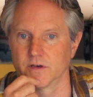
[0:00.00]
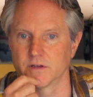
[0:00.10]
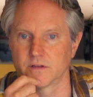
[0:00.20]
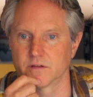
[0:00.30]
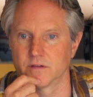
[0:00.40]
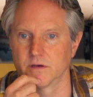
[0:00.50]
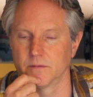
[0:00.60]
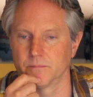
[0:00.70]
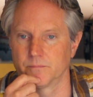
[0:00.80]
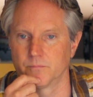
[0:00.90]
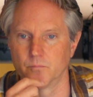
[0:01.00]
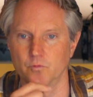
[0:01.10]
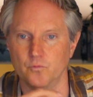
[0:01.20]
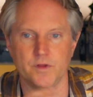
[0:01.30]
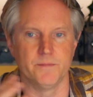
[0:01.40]
the
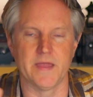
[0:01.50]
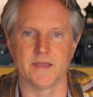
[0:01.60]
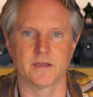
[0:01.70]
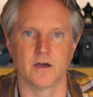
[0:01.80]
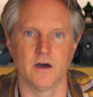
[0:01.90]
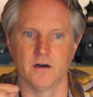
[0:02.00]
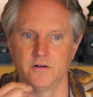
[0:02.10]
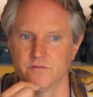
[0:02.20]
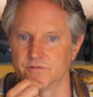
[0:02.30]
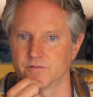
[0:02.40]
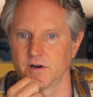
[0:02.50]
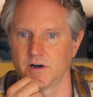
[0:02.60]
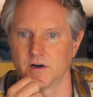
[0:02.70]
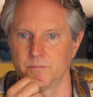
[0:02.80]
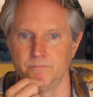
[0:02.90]
remake of
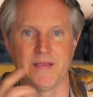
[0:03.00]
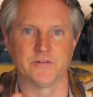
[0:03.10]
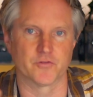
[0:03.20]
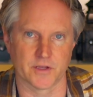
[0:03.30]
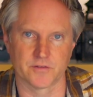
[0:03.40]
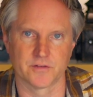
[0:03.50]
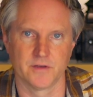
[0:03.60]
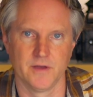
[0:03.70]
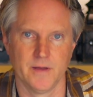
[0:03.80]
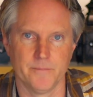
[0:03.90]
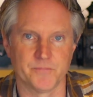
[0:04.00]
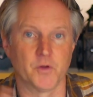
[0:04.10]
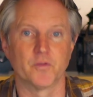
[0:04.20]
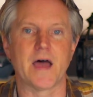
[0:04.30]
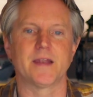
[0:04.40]
Matrix.
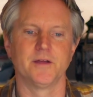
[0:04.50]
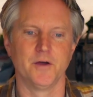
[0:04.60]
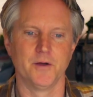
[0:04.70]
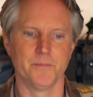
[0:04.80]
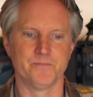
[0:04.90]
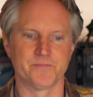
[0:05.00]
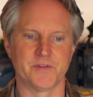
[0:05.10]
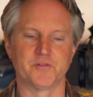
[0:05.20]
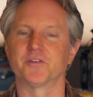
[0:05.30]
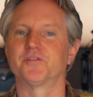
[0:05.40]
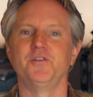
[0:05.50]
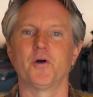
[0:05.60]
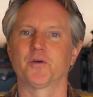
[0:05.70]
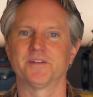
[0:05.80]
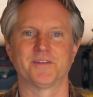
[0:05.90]
You know, that there's just
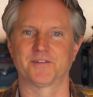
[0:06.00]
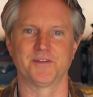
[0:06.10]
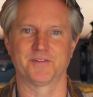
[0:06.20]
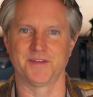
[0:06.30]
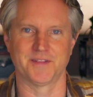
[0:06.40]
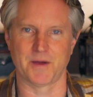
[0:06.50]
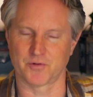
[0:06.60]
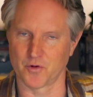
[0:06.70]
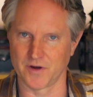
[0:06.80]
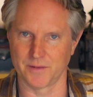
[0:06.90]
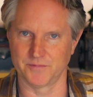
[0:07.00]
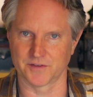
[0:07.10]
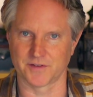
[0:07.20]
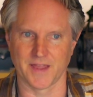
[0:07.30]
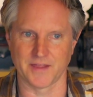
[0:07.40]
no consistency, and that program
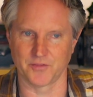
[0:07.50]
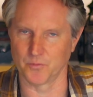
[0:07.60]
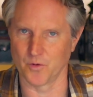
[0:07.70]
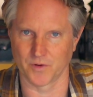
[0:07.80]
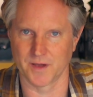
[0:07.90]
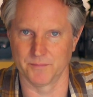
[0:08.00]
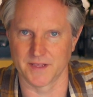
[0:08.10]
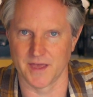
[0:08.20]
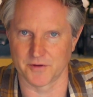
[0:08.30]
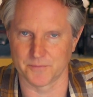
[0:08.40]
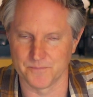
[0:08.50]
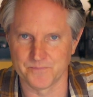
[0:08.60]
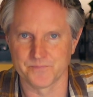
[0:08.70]
just likely won't come together.